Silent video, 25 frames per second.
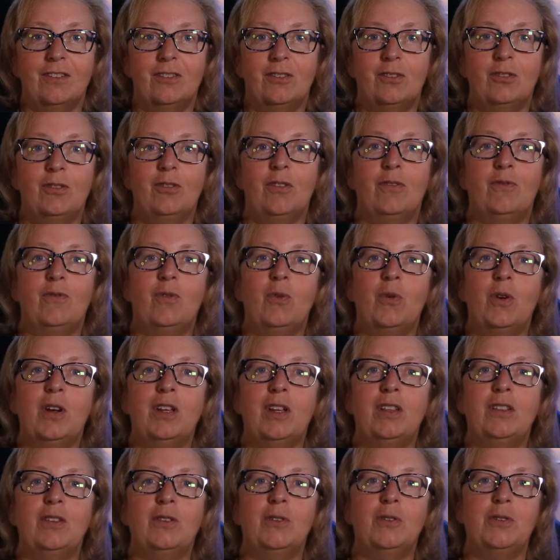to
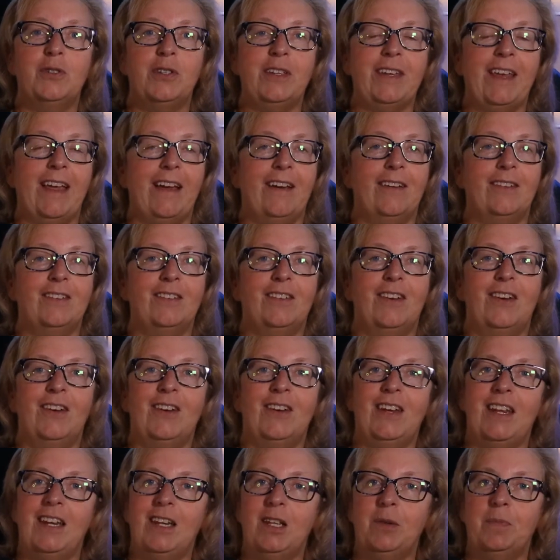avoid losing out
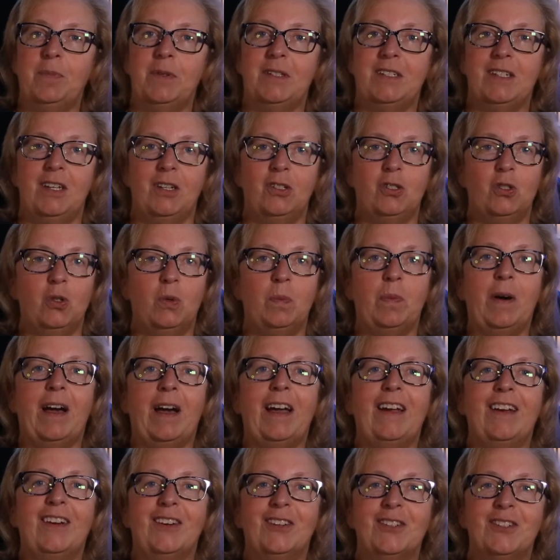on any potential
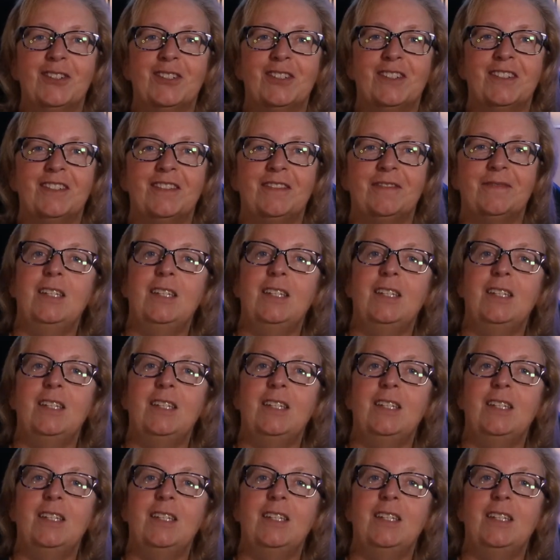buyers.